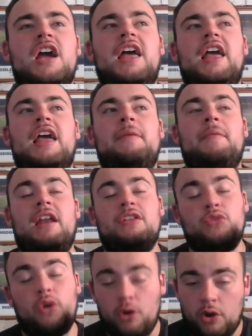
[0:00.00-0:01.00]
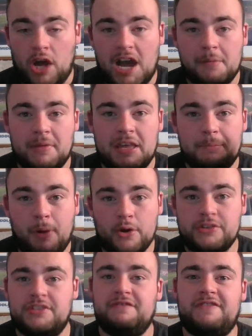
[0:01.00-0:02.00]
And I don't know how many
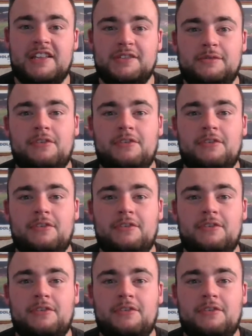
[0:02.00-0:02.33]
boxing fans